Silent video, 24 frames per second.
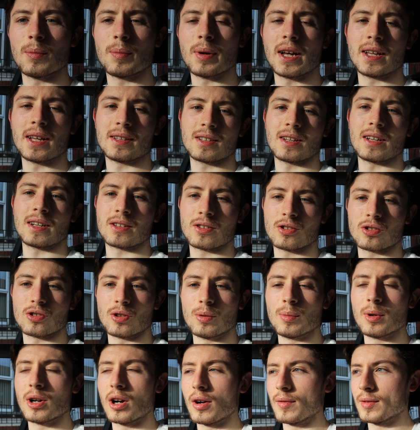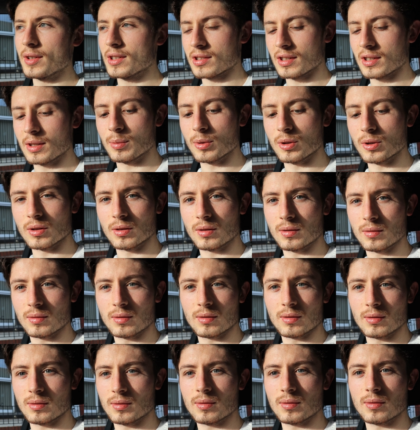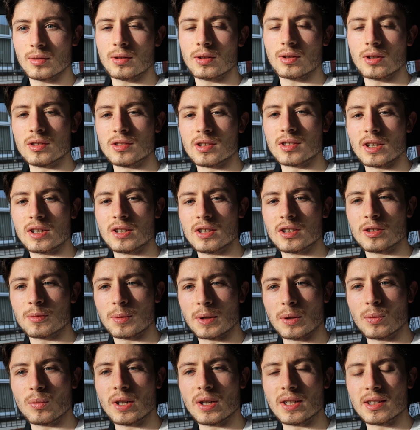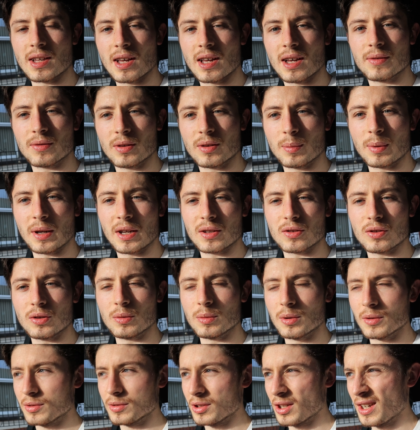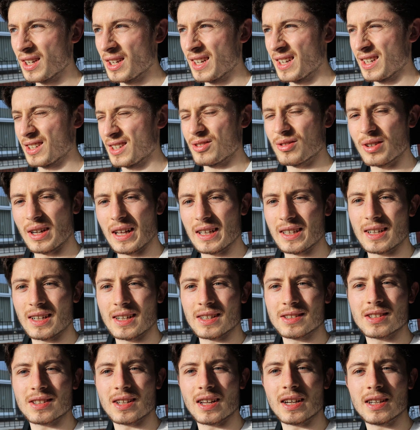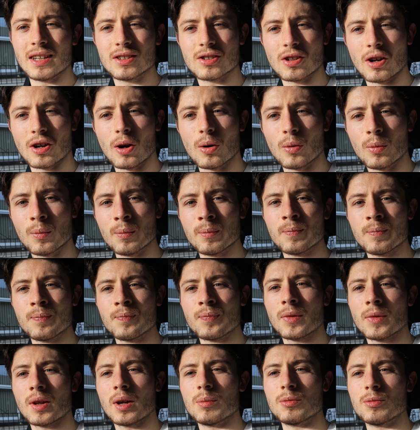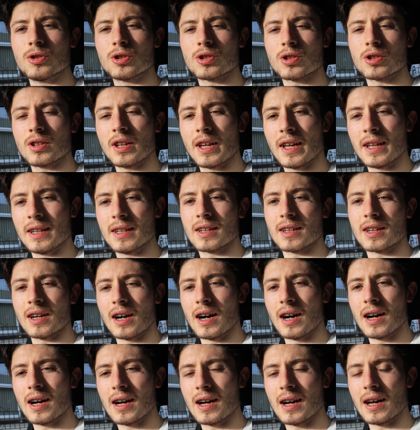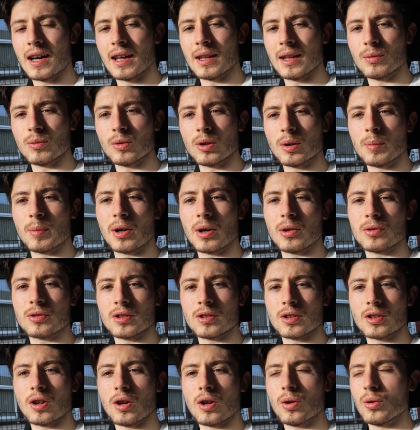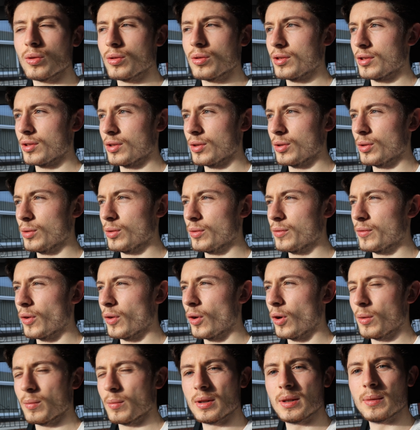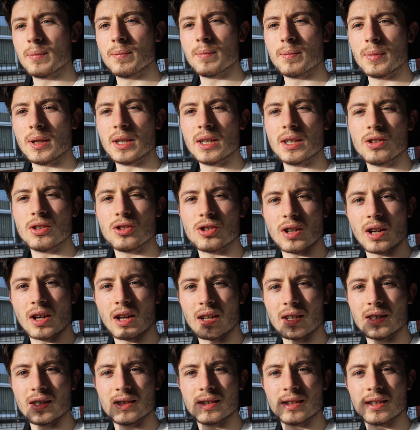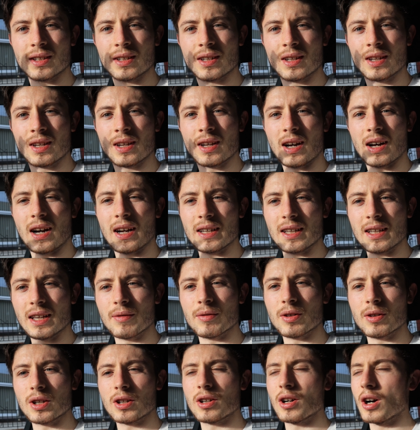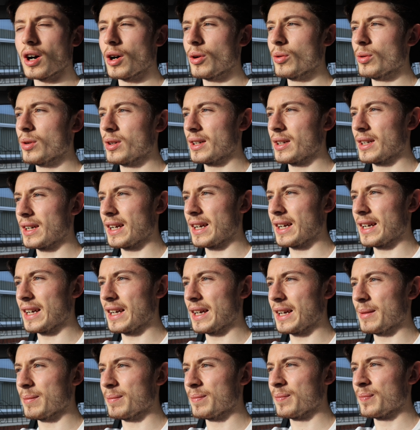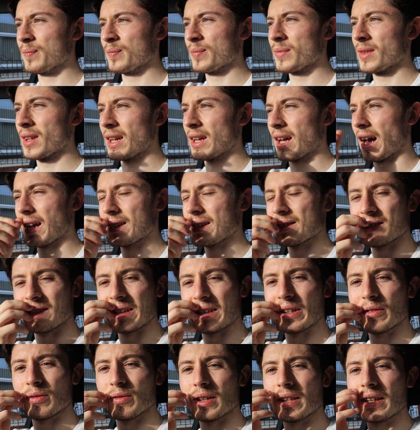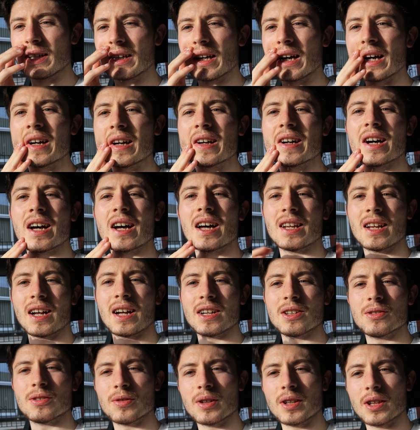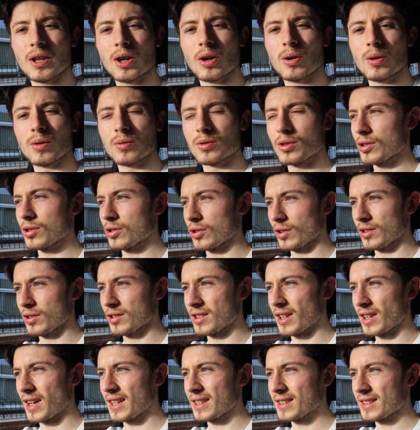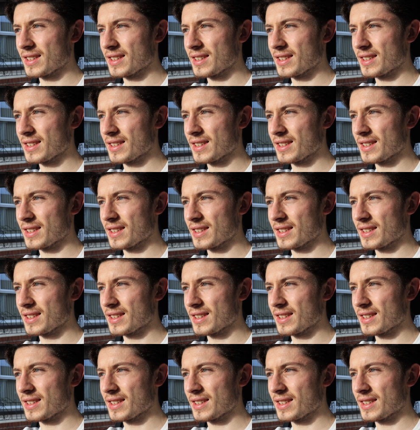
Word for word: compared to like the summer, obviously, but considering it's been winter for the past few months, it's really nice today. So I'm just in the car and we're about to go to Formby Beach and and give it a go um, and see if we can get a nice video of the sunset.